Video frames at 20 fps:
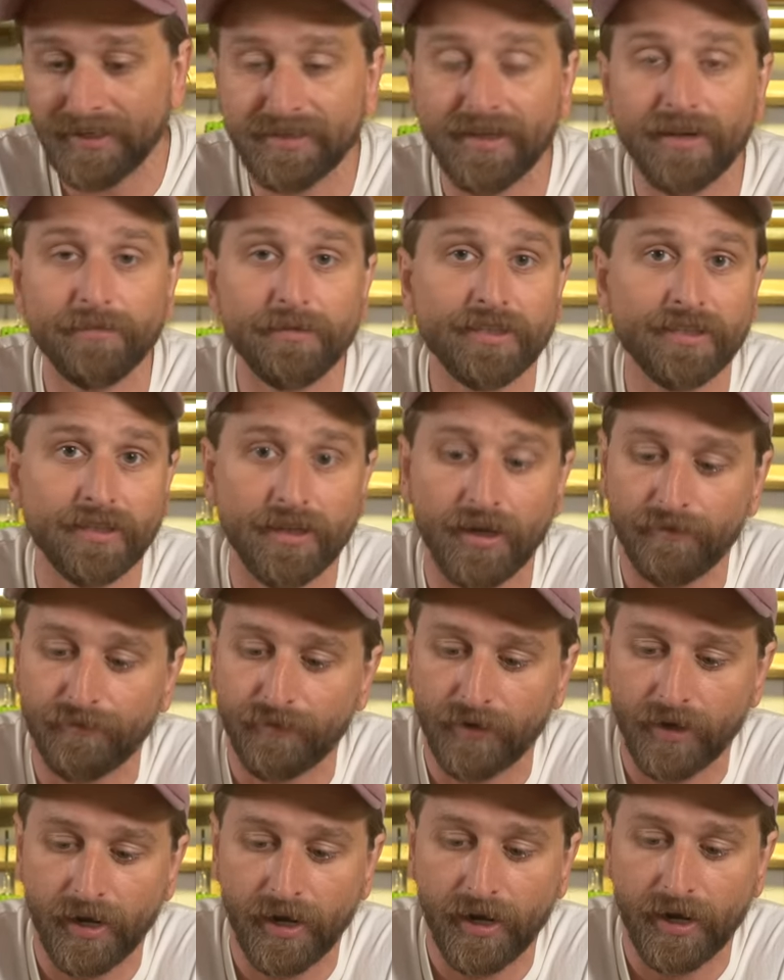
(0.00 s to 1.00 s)
send me stuff
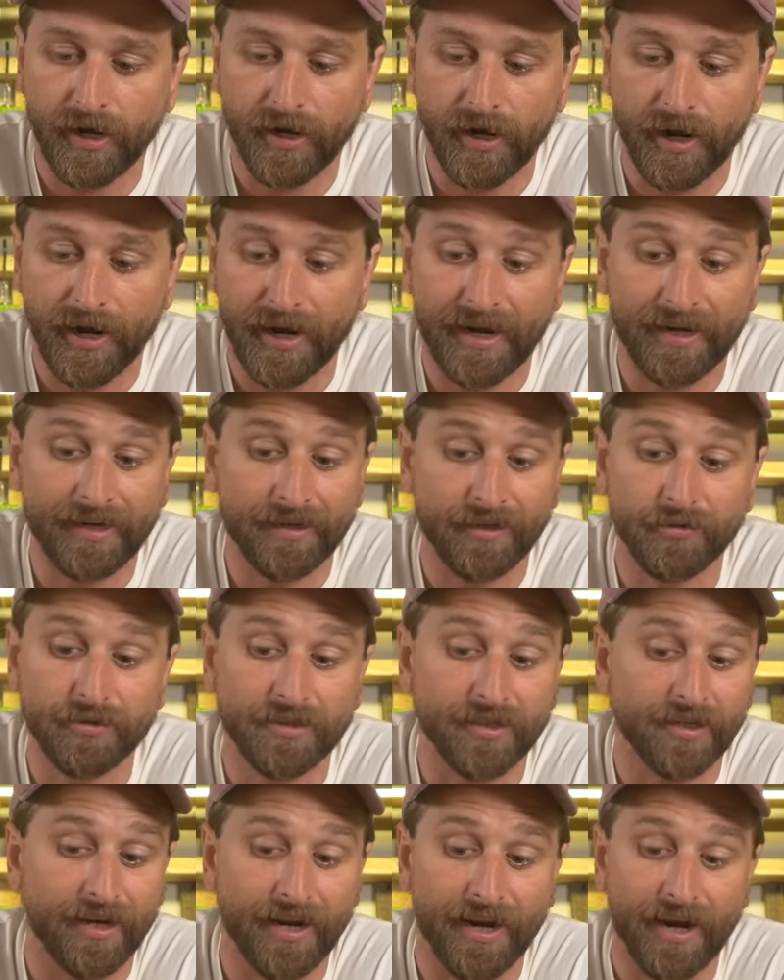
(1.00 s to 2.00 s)
and I use
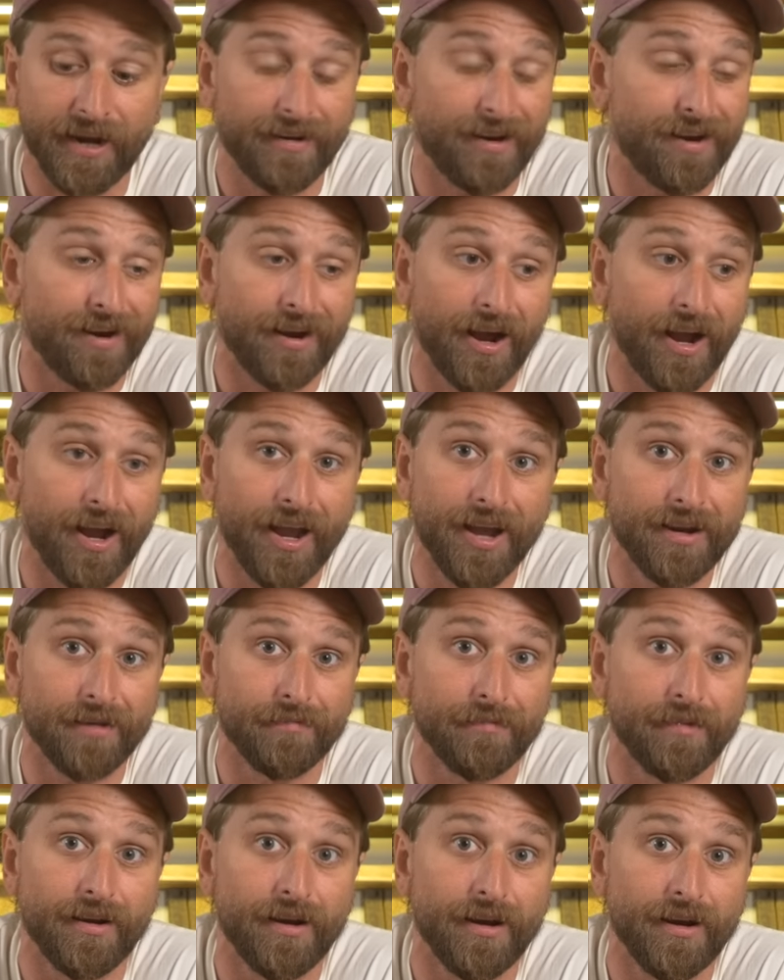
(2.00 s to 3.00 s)
it and I end
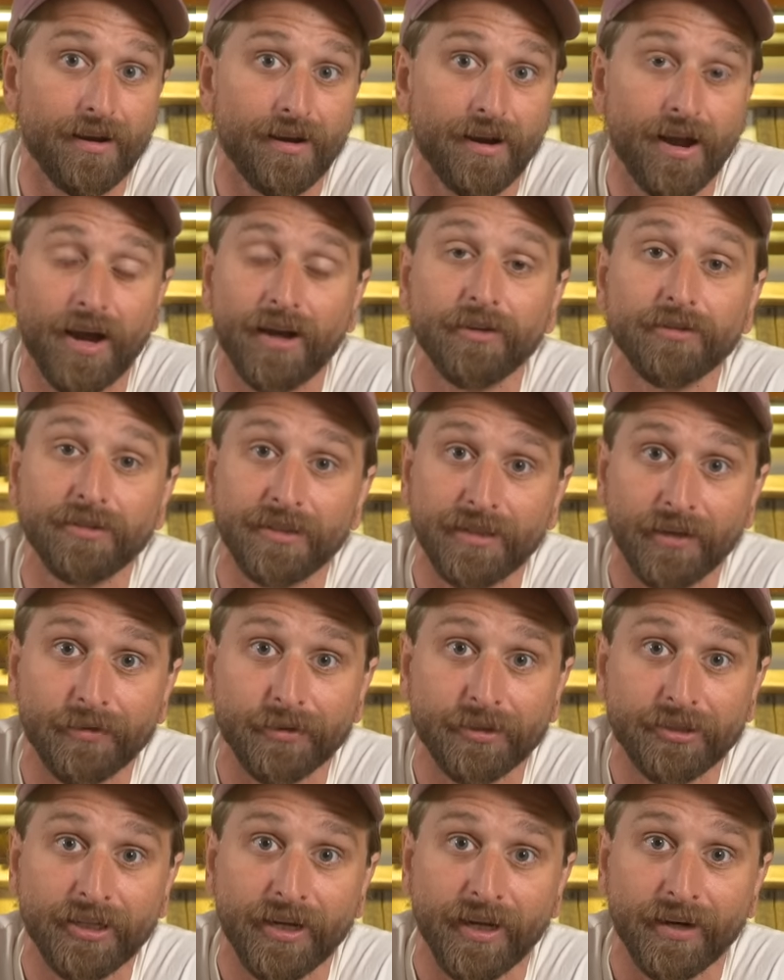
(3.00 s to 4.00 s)
up not using other
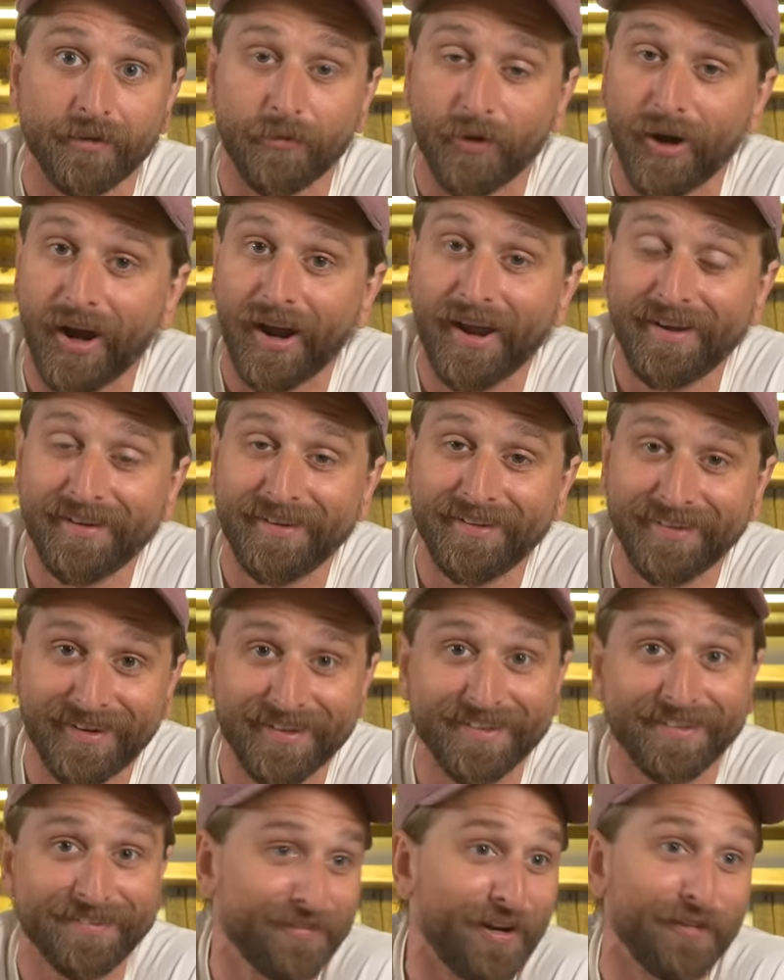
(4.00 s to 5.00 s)
shit. Why?
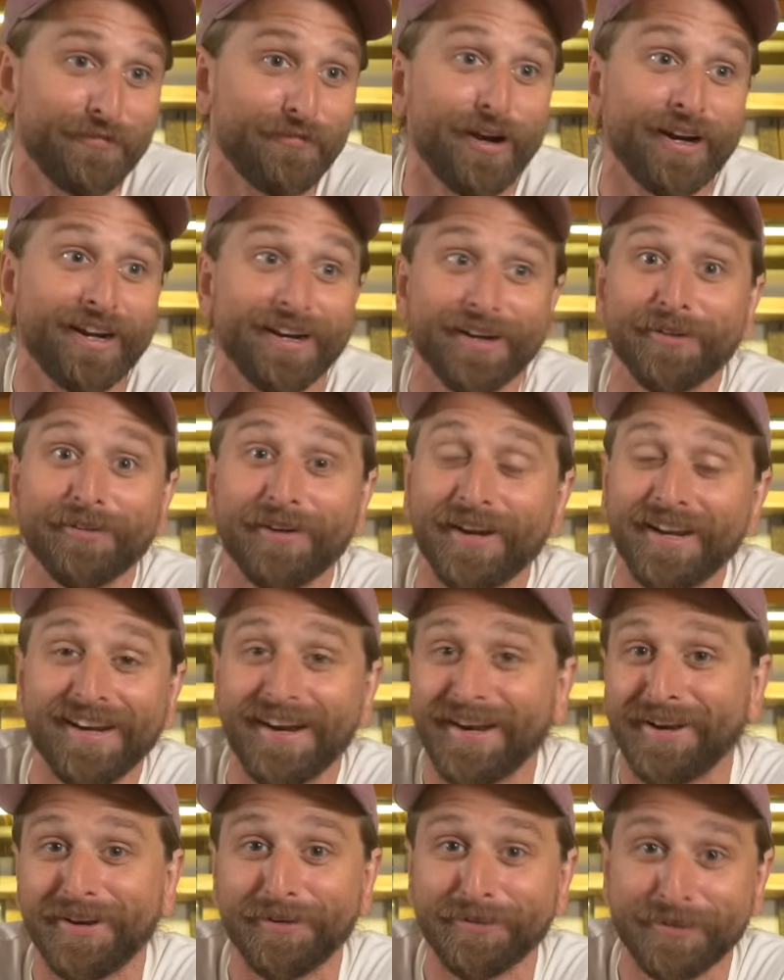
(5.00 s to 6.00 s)
Because I fucking don't need any
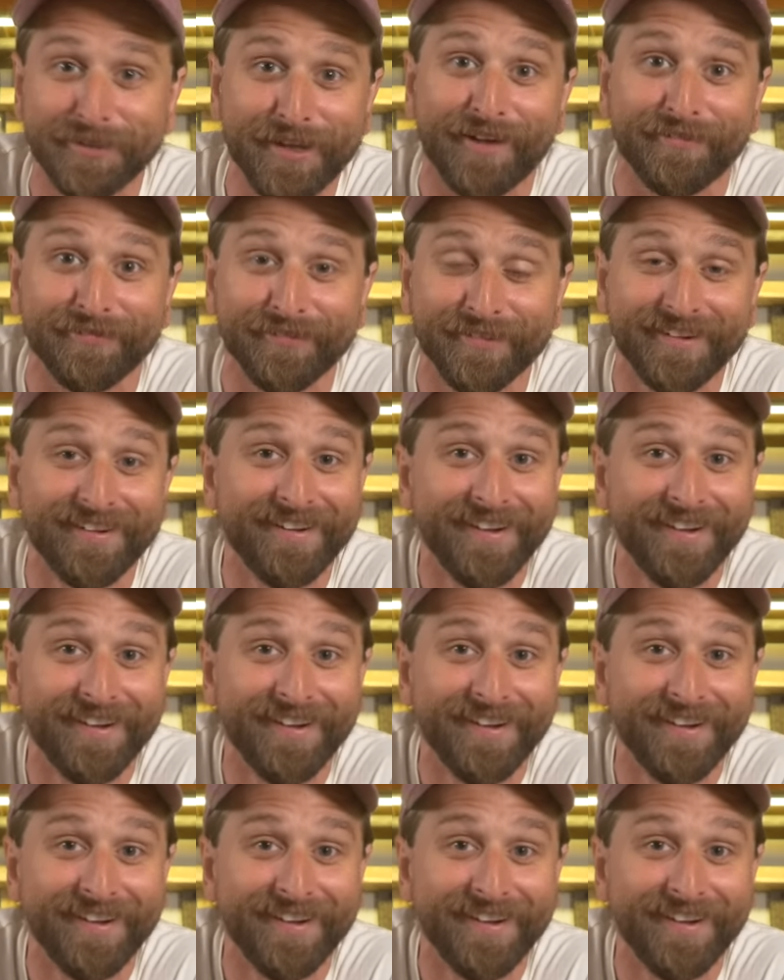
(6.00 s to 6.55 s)
new stuff.